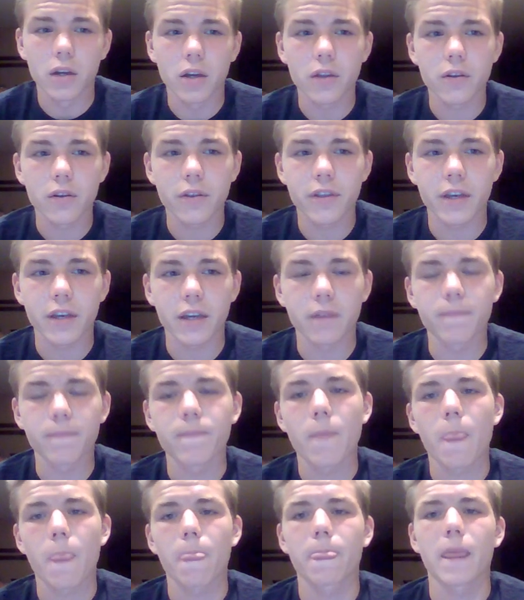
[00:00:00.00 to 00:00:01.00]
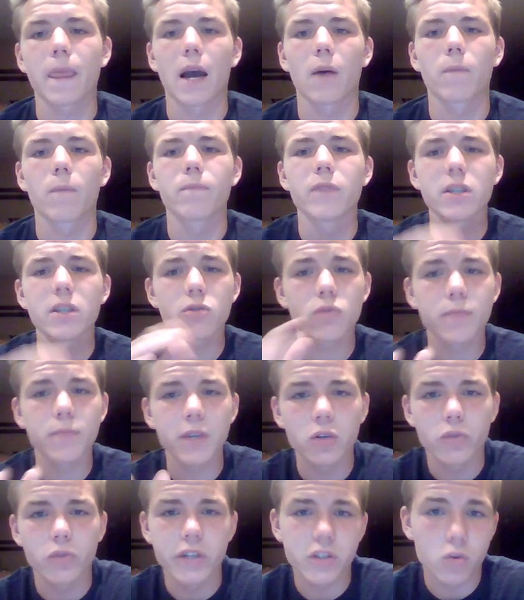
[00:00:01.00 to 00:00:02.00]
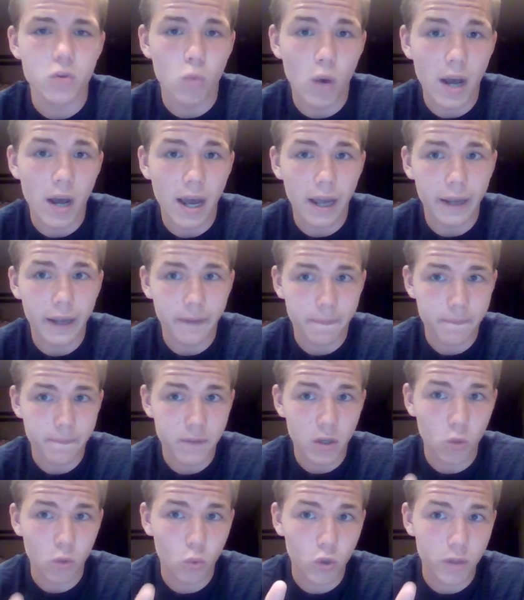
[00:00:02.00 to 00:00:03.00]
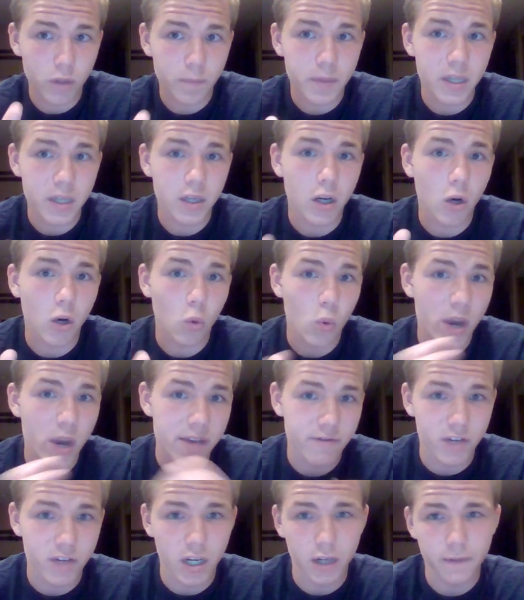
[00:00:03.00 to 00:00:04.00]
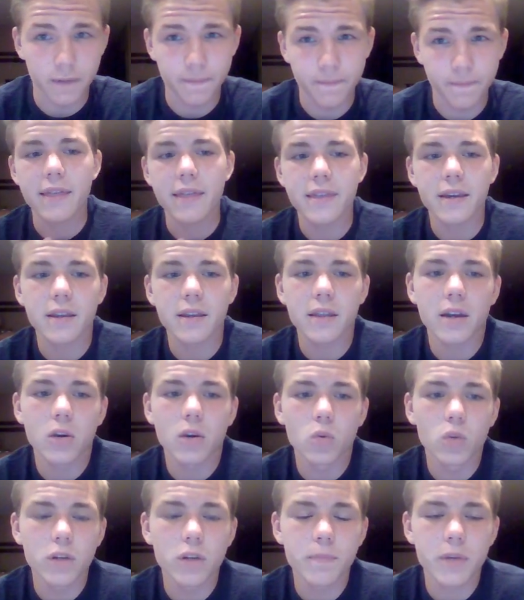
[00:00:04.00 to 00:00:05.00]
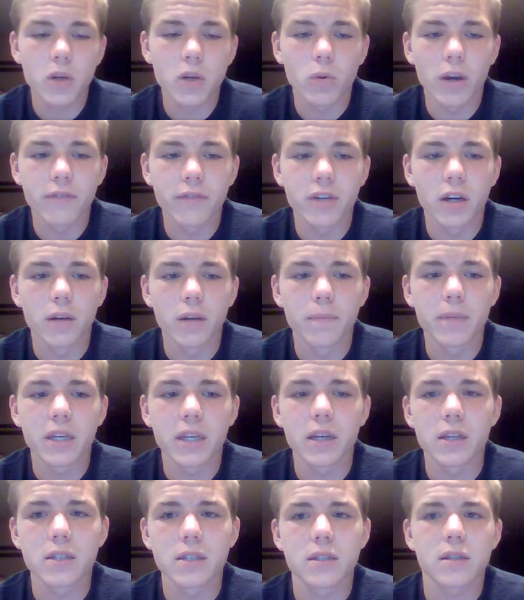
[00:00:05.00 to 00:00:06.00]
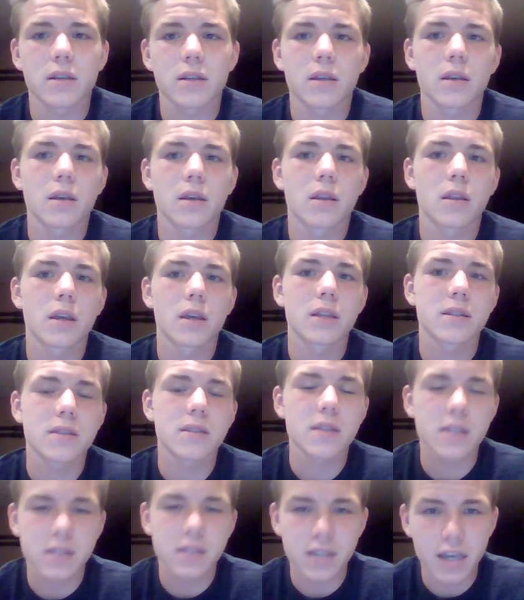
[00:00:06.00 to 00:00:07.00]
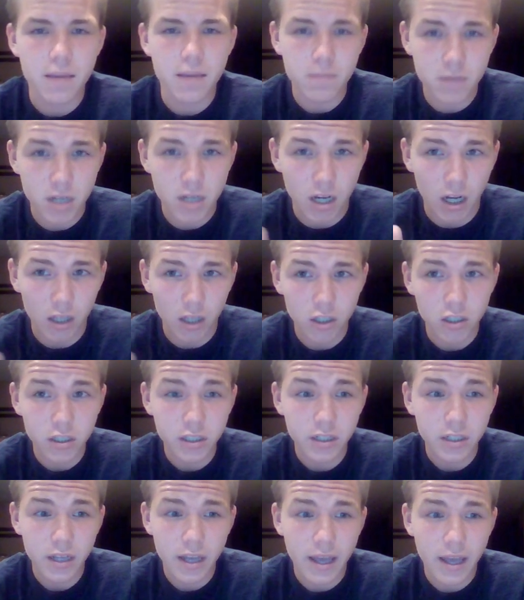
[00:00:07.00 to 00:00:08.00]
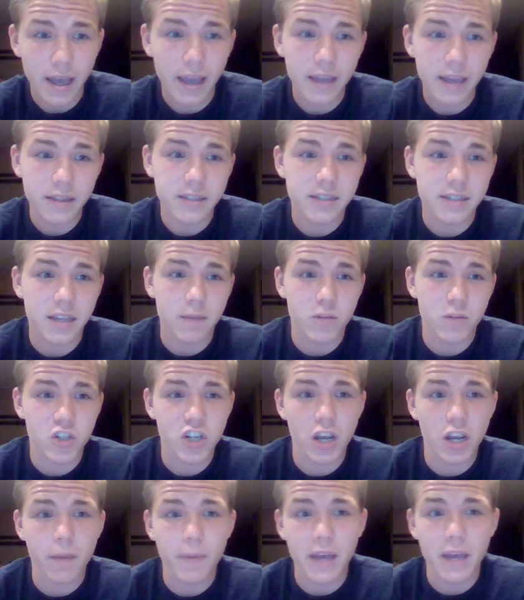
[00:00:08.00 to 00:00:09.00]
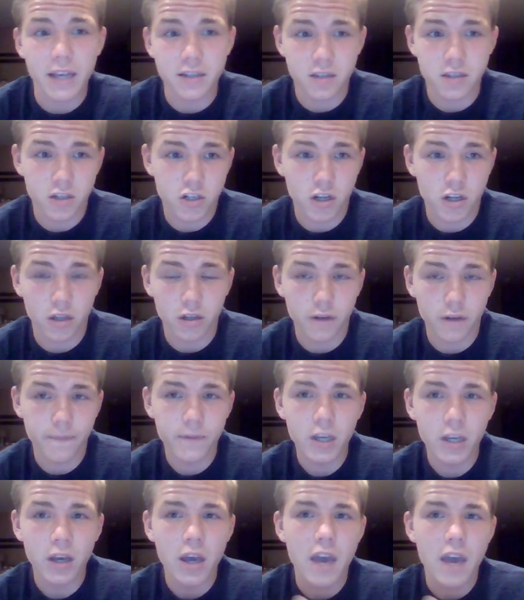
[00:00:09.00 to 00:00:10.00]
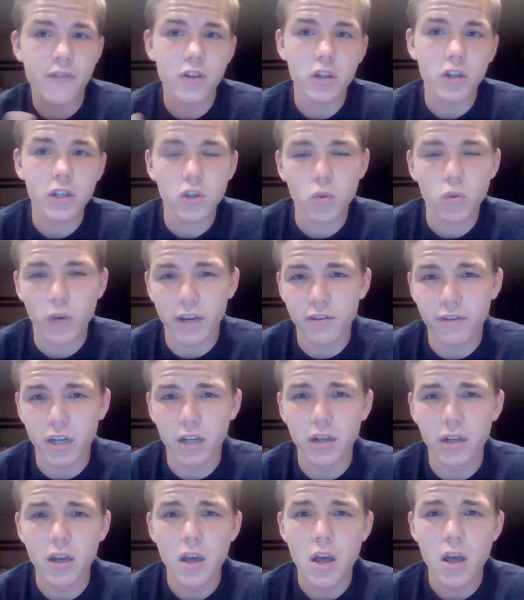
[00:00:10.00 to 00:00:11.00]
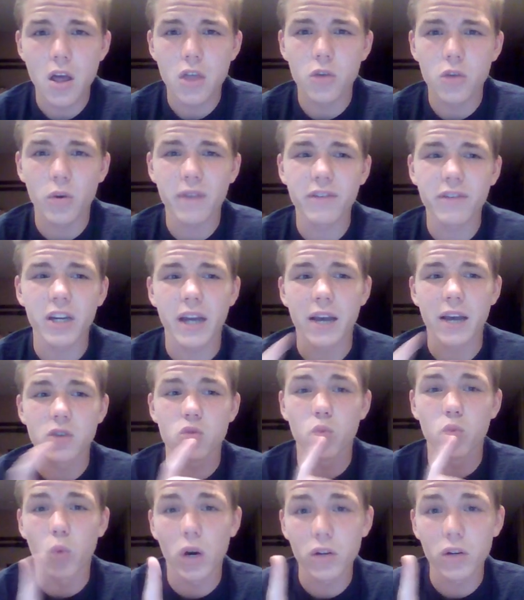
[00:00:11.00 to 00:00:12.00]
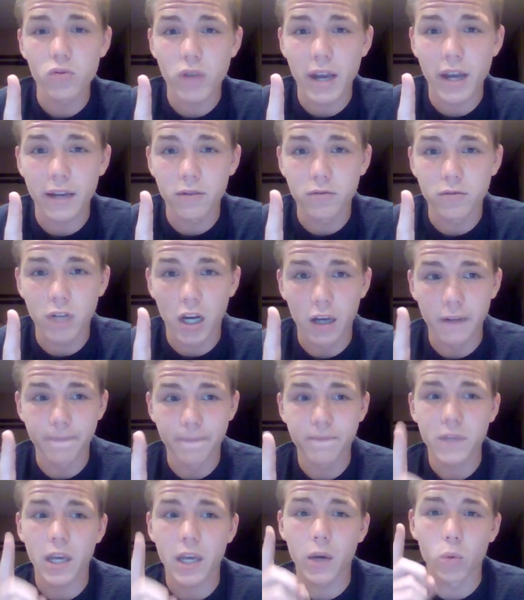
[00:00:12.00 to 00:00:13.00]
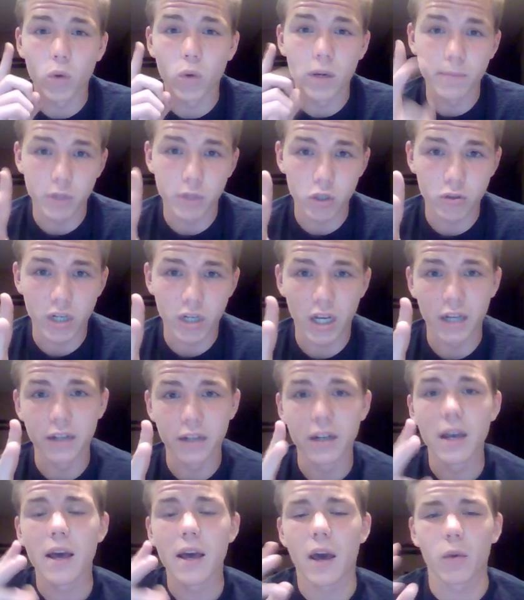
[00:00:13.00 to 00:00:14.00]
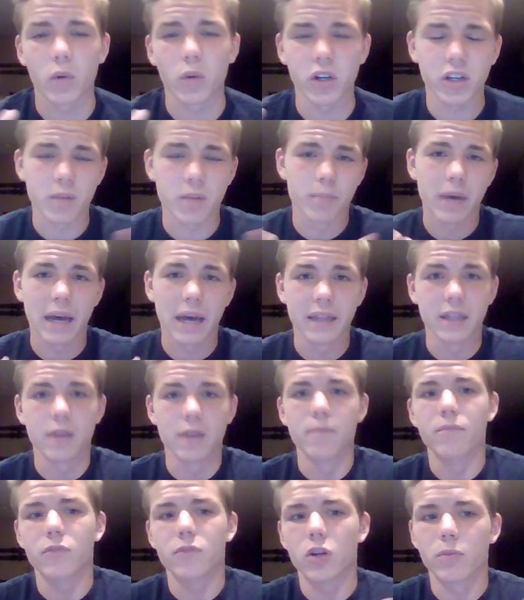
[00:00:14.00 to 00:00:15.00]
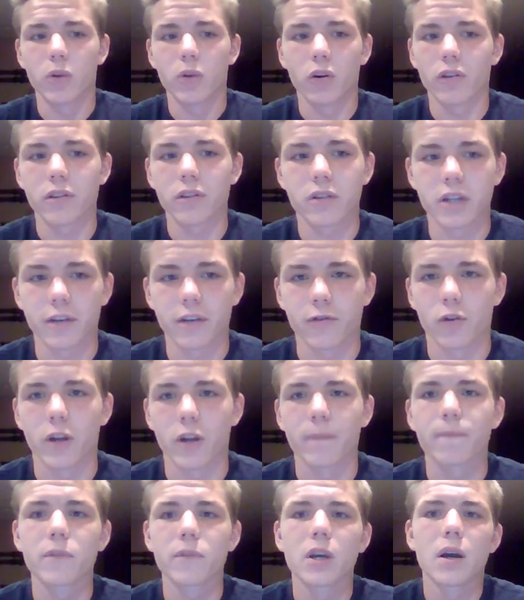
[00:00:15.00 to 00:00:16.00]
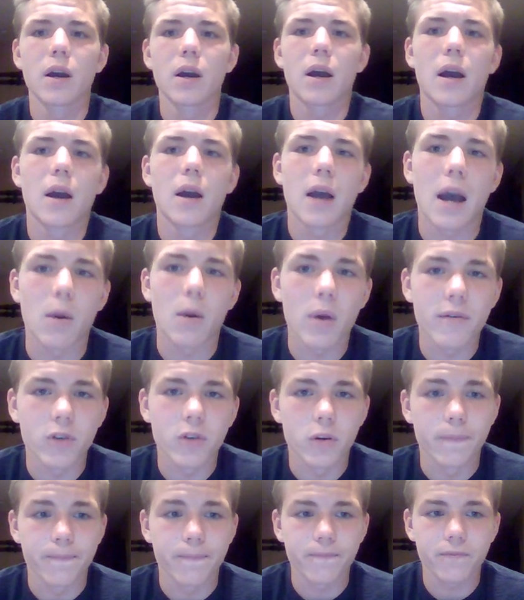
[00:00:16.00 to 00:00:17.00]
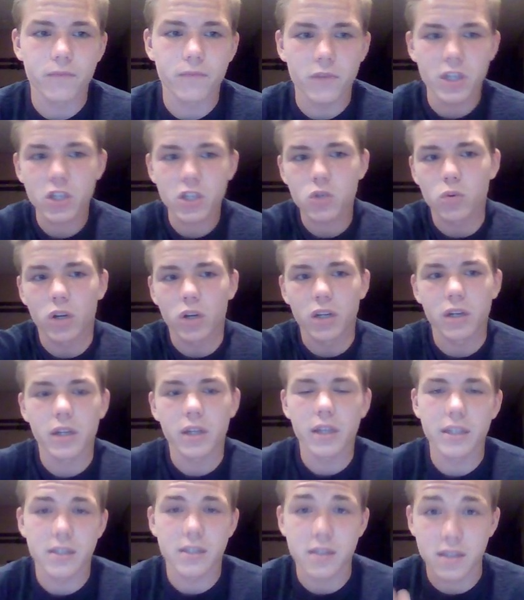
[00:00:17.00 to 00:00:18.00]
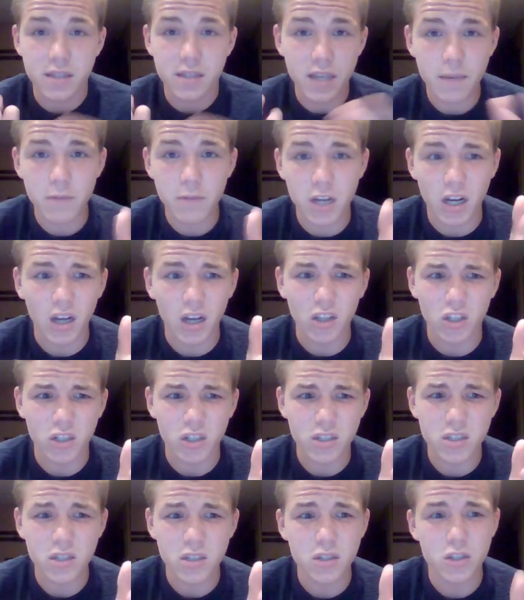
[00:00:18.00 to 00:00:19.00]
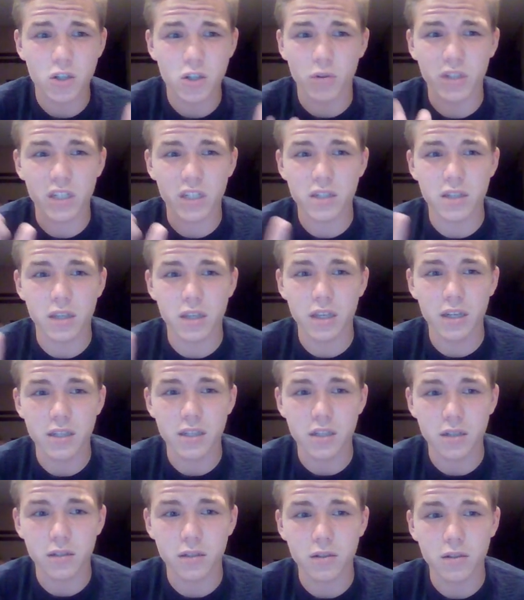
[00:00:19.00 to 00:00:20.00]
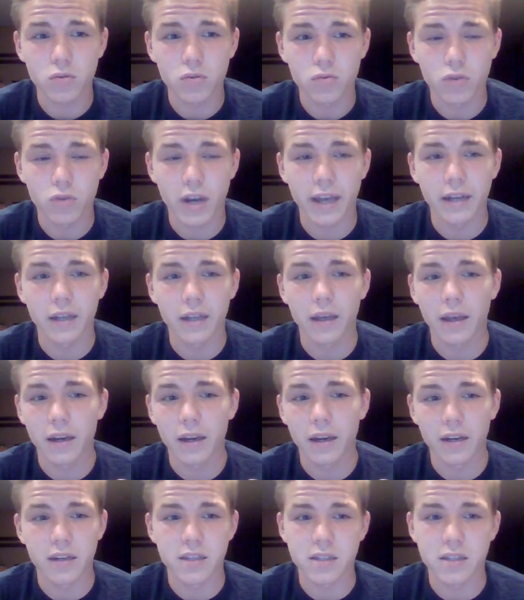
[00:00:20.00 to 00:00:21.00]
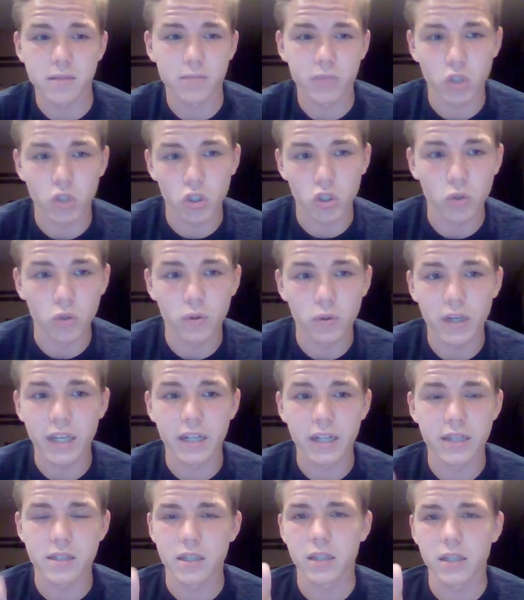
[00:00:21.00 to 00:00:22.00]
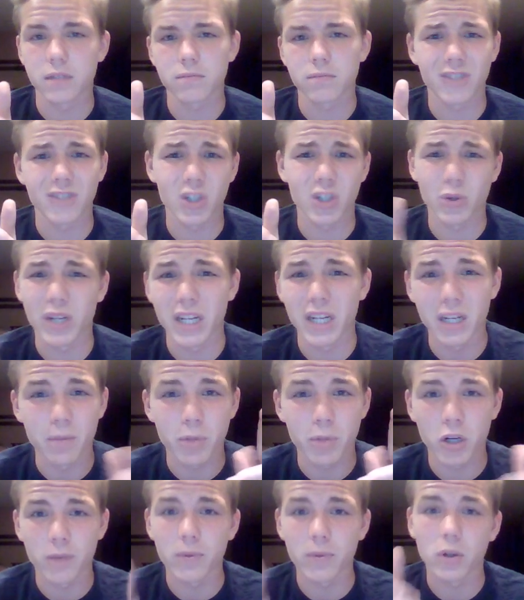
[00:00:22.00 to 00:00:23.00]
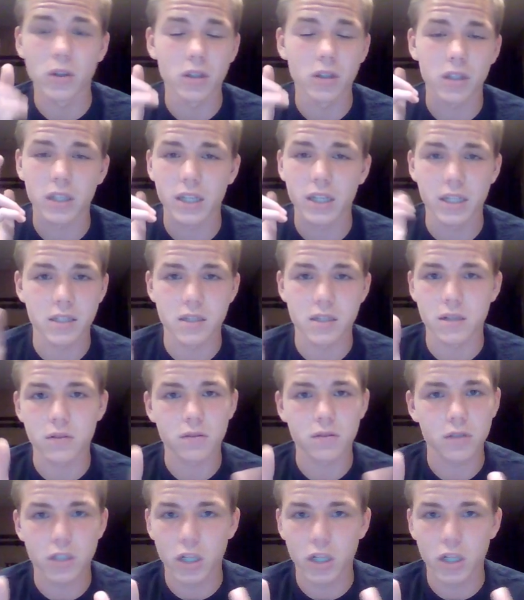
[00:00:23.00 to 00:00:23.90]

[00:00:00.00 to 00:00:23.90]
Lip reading: Another thing, now, this would be a reason why it wouldn't be a wave gun. I think that it wouldn't be a wave gun because it's the same color and the same shape as each other. If you look at the wave gun has one red gun and one blue gun, and when you combine them, they're both different. However, this one, it's the same colors, so it isn't red and it isn't blue, it isn't green and purple, it isn't,